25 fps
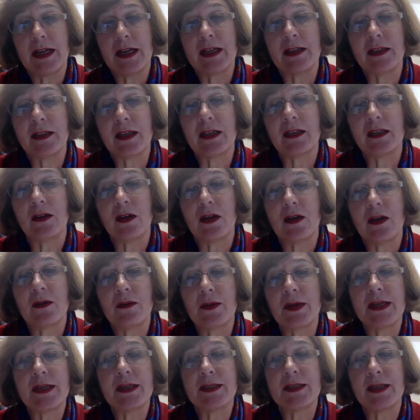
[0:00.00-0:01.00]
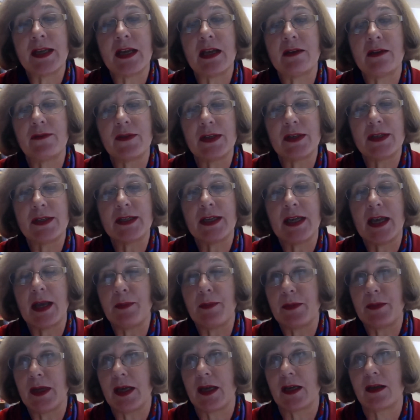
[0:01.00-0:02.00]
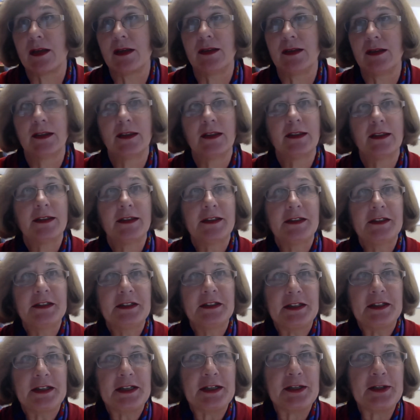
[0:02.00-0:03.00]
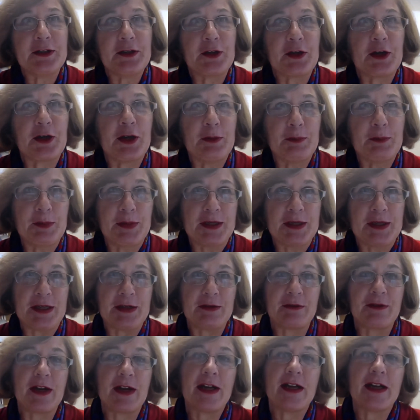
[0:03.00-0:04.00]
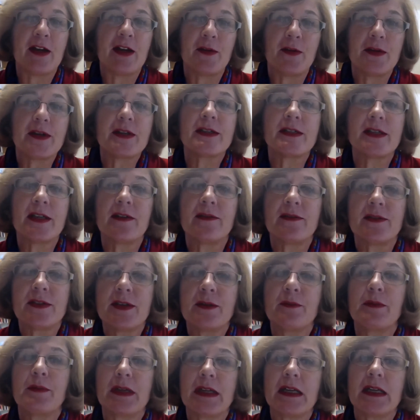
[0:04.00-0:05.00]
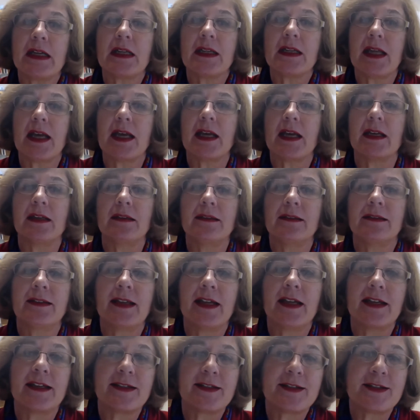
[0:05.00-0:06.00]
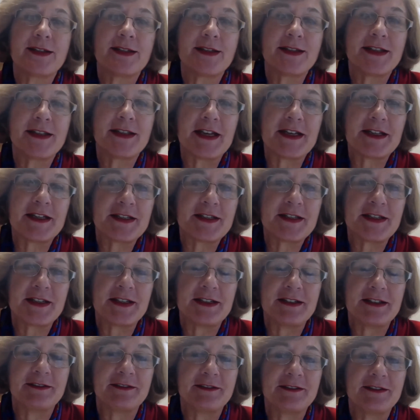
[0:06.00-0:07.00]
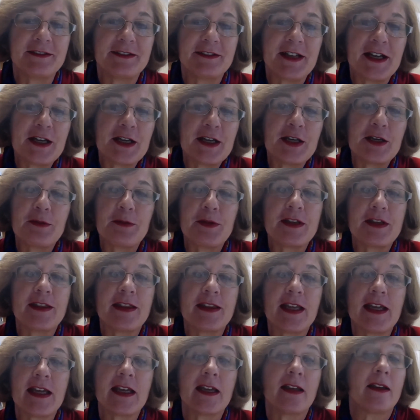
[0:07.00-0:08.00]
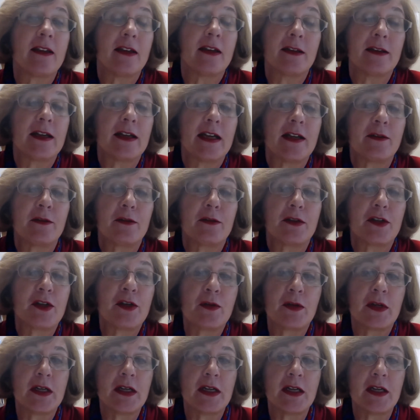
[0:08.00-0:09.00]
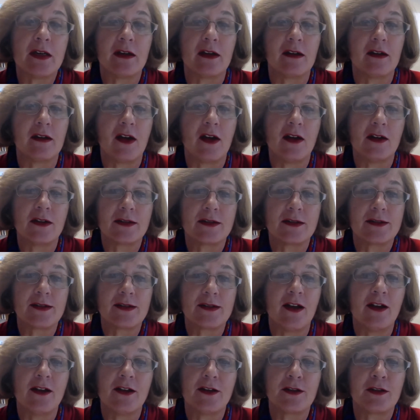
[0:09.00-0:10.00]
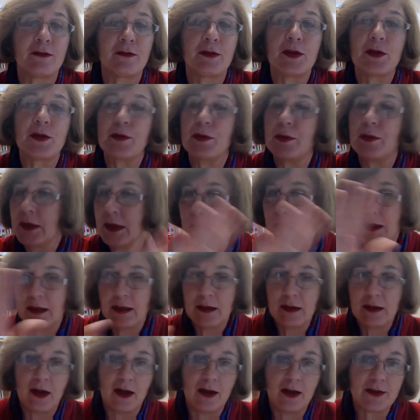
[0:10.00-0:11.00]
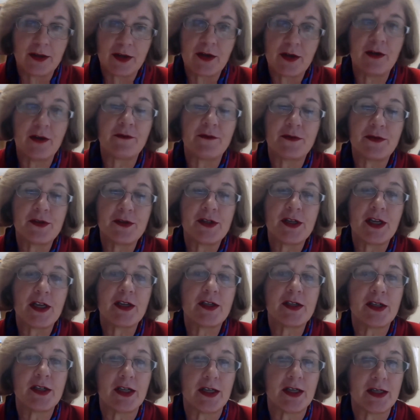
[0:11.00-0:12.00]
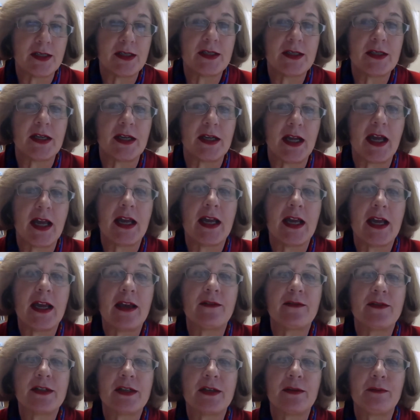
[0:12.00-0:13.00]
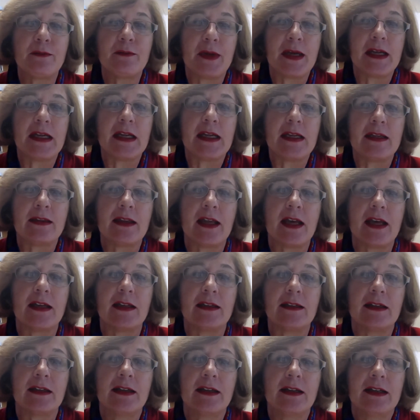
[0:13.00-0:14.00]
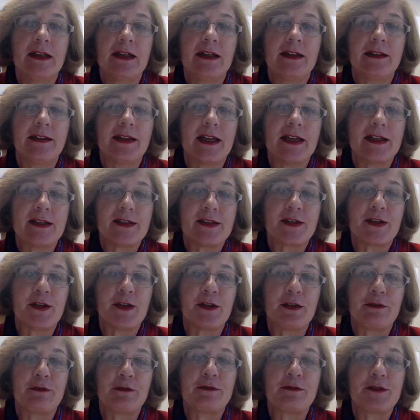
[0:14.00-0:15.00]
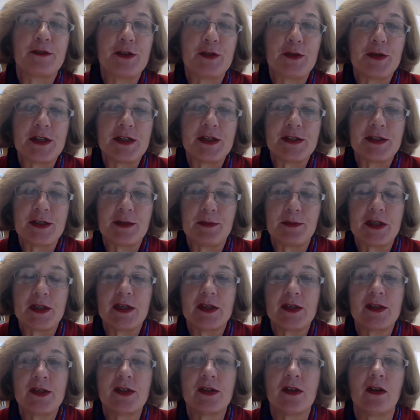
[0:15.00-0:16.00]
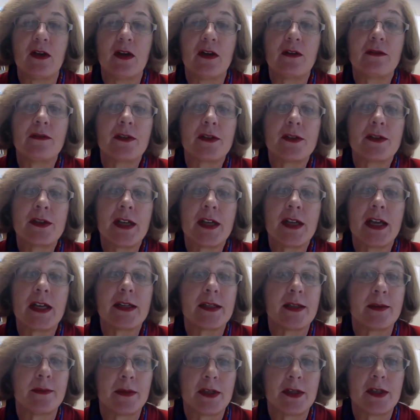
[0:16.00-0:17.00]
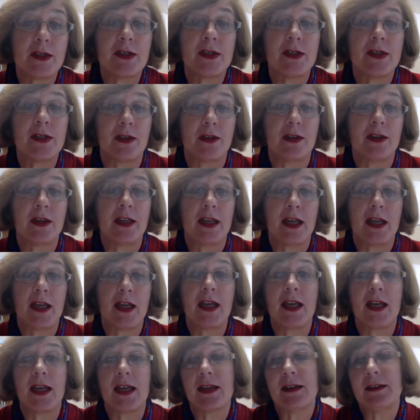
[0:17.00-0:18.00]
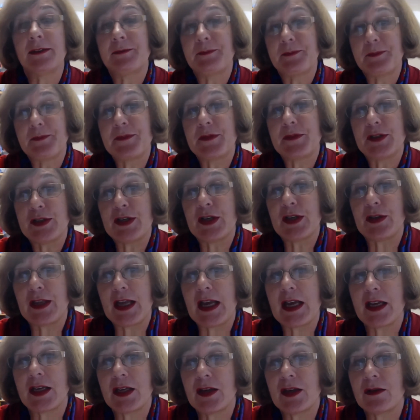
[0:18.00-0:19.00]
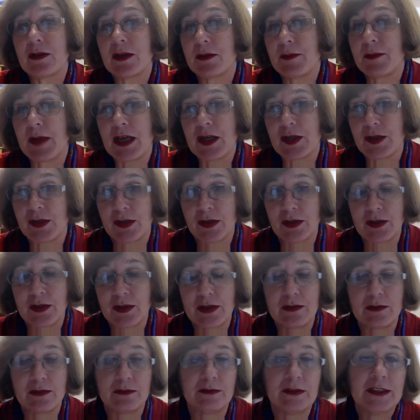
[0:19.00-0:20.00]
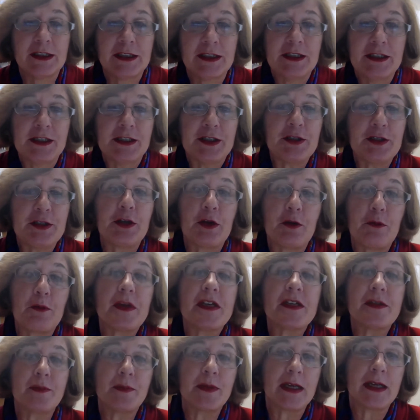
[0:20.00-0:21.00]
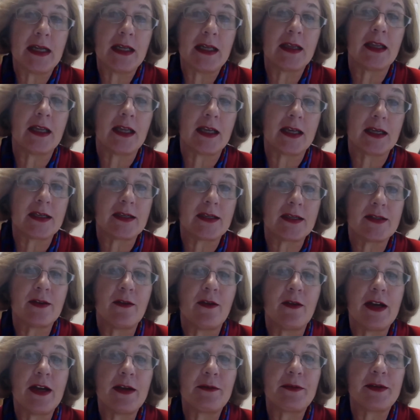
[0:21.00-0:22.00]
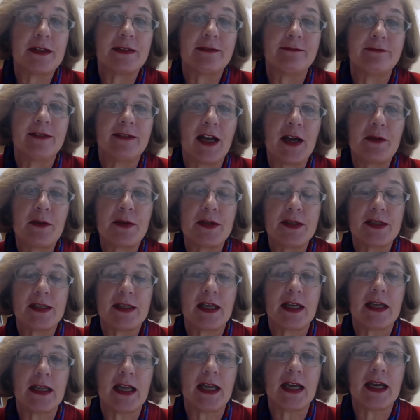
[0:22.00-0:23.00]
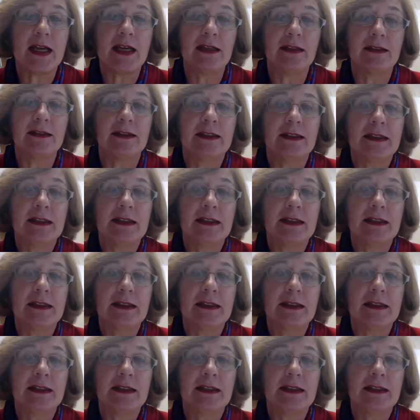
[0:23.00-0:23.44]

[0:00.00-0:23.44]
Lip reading: And then always have a skeptic in your company, right? Always have somebody that's like you would think, and you can hear it all through all the conversations today. Have somebody that's kind of doing some additional oversight, some additional thinking, so that you can make sure you don't miss many things. So I would say that.